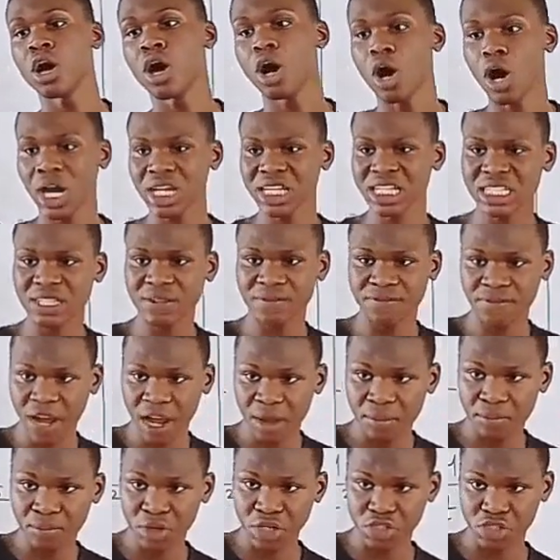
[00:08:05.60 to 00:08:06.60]
All this
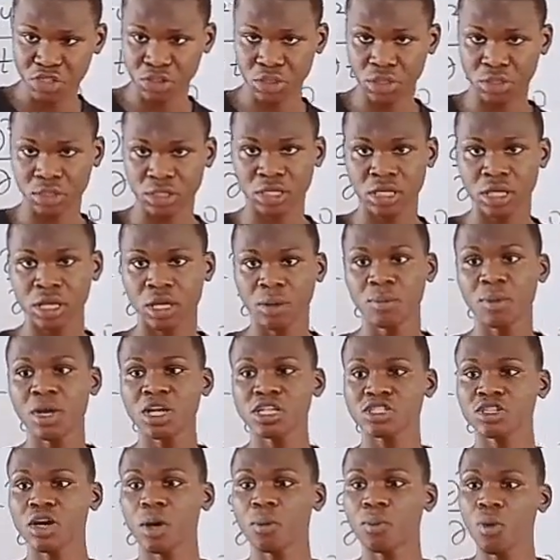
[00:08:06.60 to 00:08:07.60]
vibration
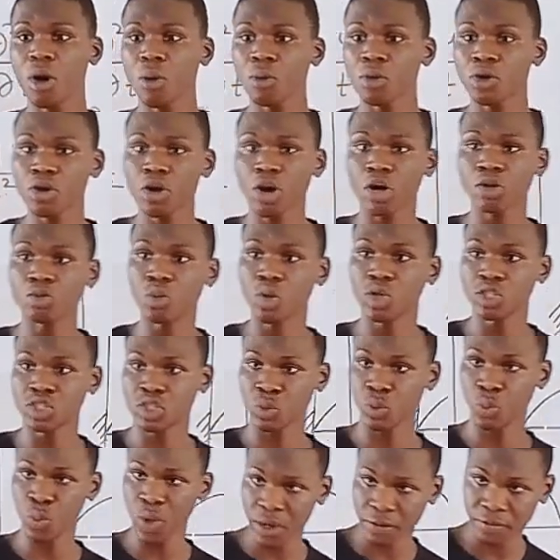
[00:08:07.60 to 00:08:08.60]
makes up what we call
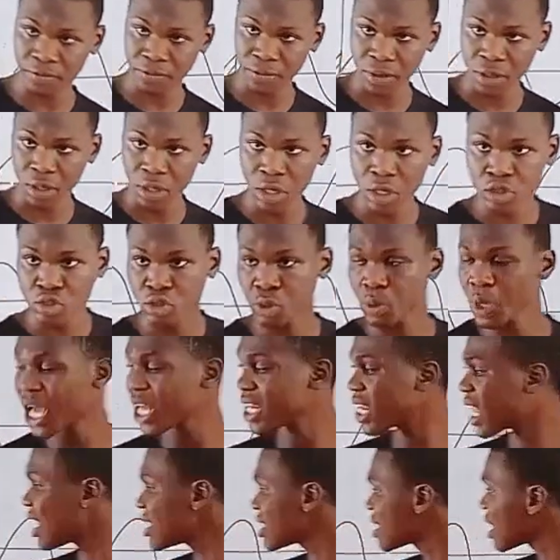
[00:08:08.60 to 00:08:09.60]
what? Wave. So we are
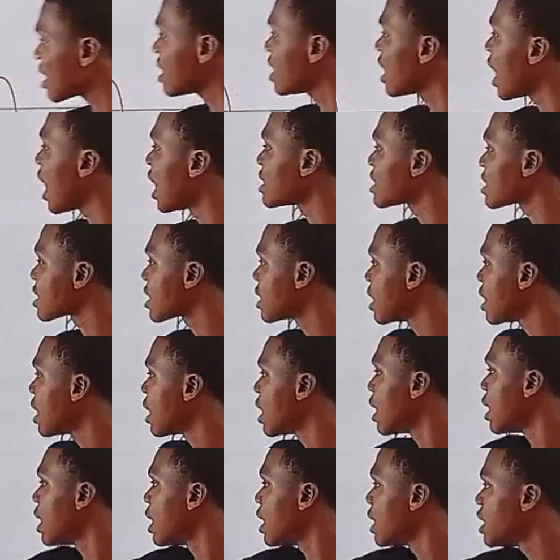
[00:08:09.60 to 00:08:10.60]
now saying that
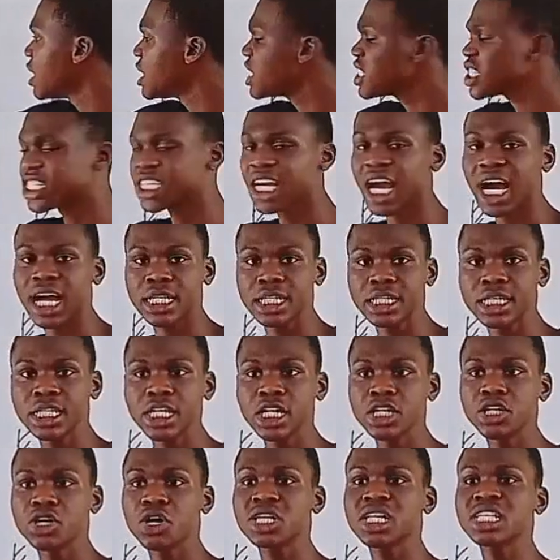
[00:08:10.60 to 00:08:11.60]

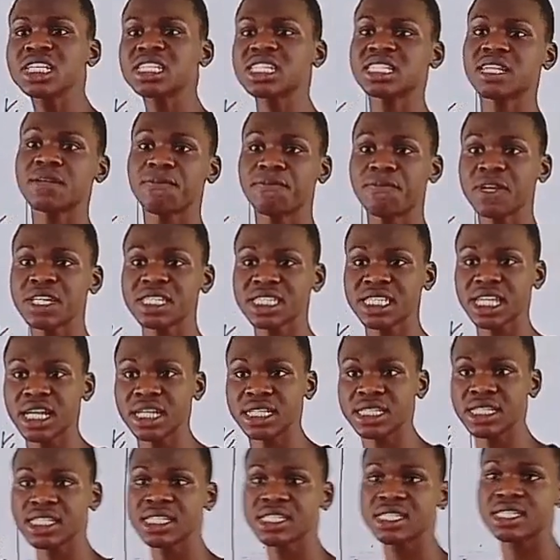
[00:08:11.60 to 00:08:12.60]
initially, this is the fixed end, this